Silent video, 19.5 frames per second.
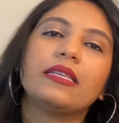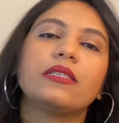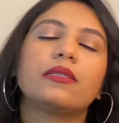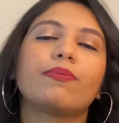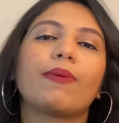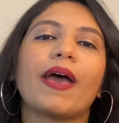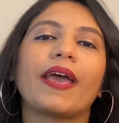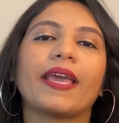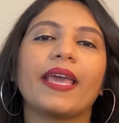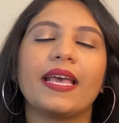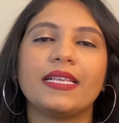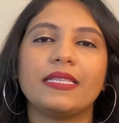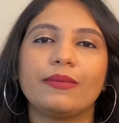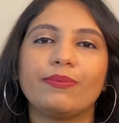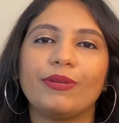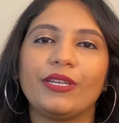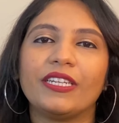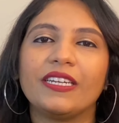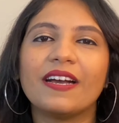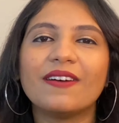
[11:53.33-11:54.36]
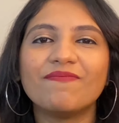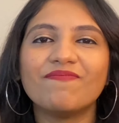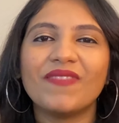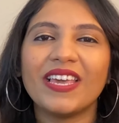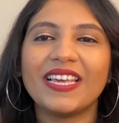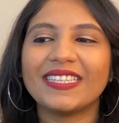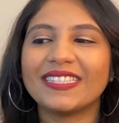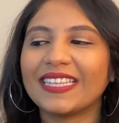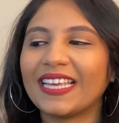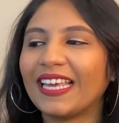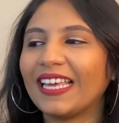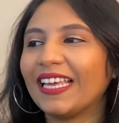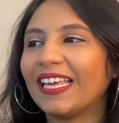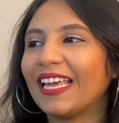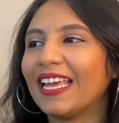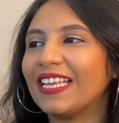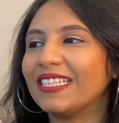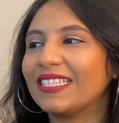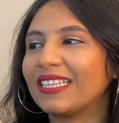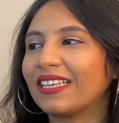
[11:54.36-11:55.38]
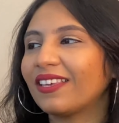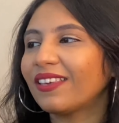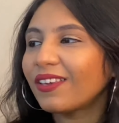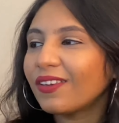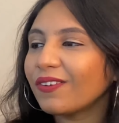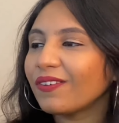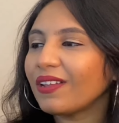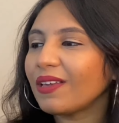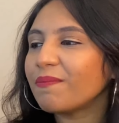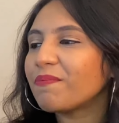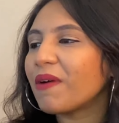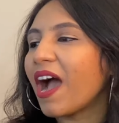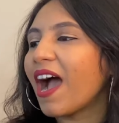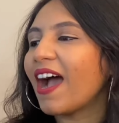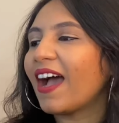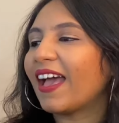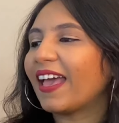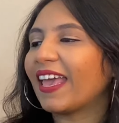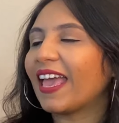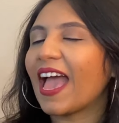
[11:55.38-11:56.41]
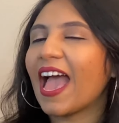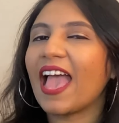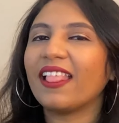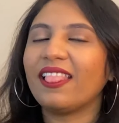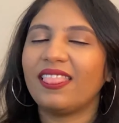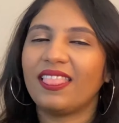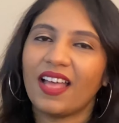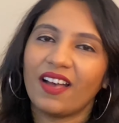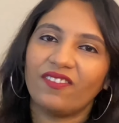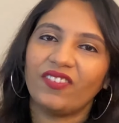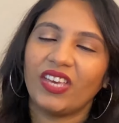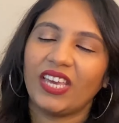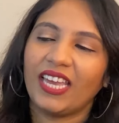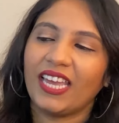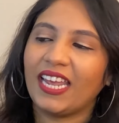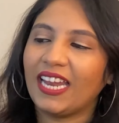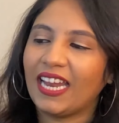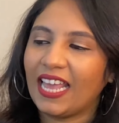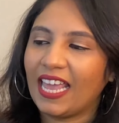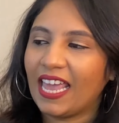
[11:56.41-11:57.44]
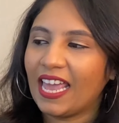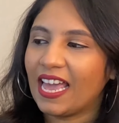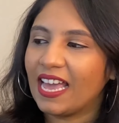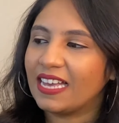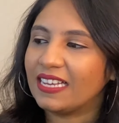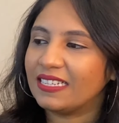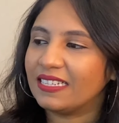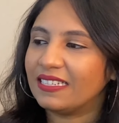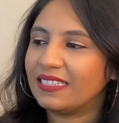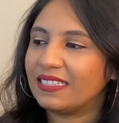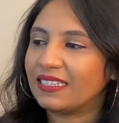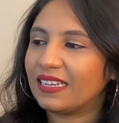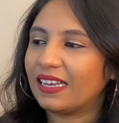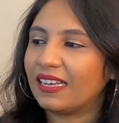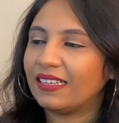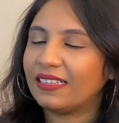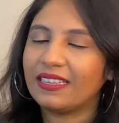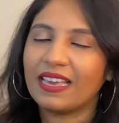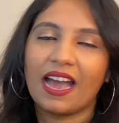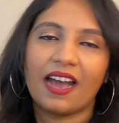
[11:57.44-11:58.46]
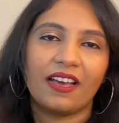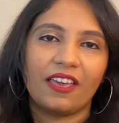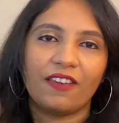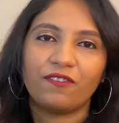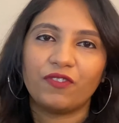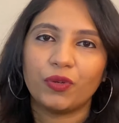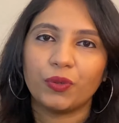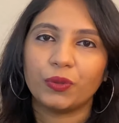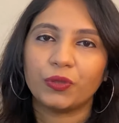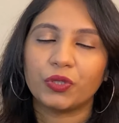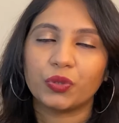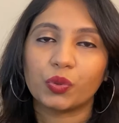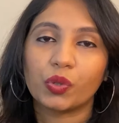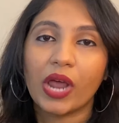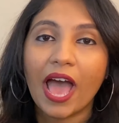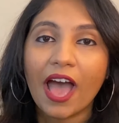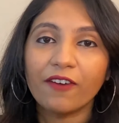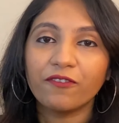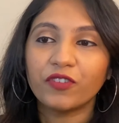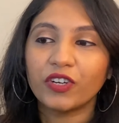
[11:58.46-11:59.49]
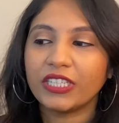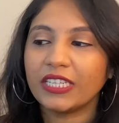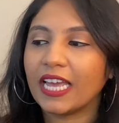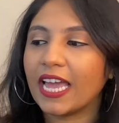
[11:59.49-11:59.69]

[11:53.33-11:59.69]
this bag has been amazing. It's a cutie pie. I love it. And yeah, if you don't have one